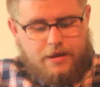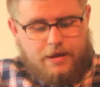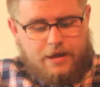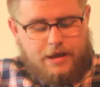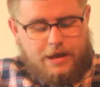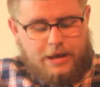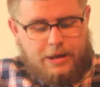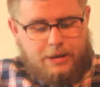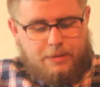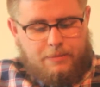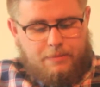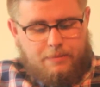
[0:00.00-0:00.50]

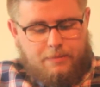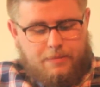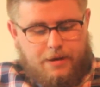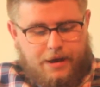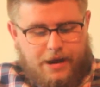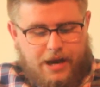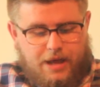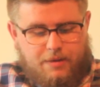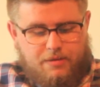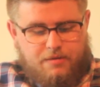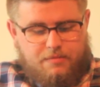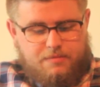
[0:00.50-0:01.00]
and
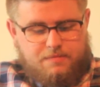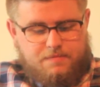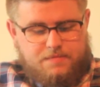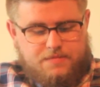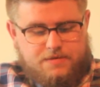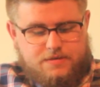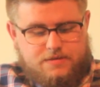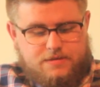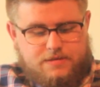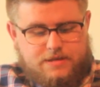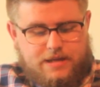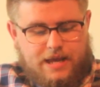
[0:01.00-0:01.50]
I'm at
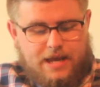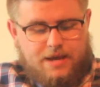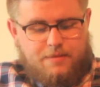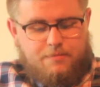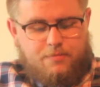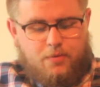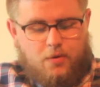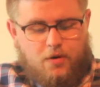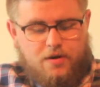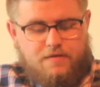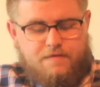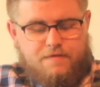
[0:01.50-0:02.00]

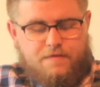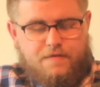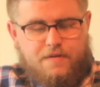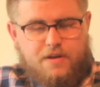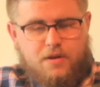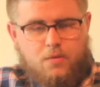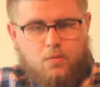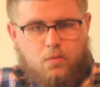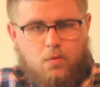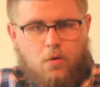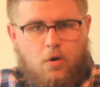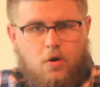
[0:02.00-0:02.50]

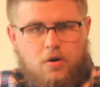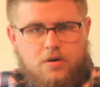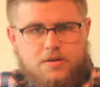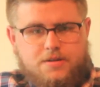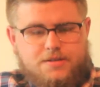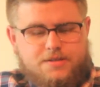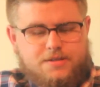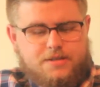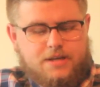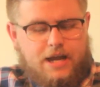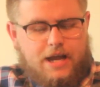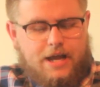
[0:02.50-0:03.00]
10.3
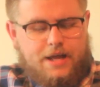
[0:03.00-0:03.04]
watts,